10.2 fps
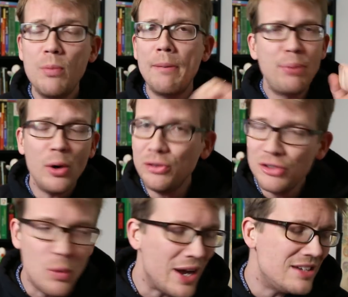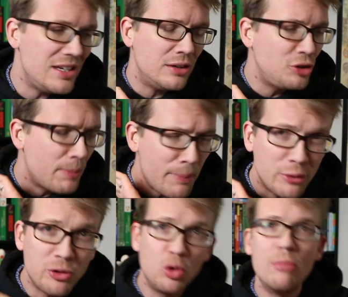you propose new ideas, you
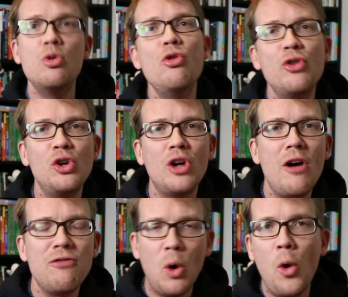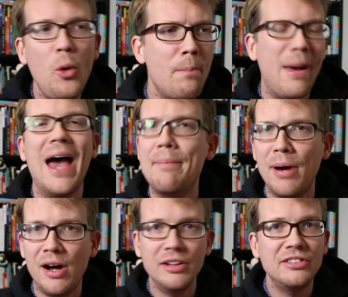propose the removal of old bad
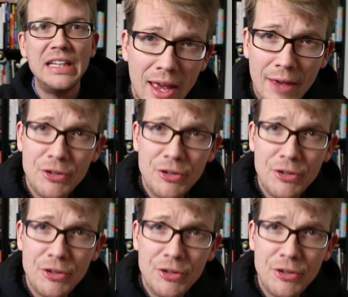policies.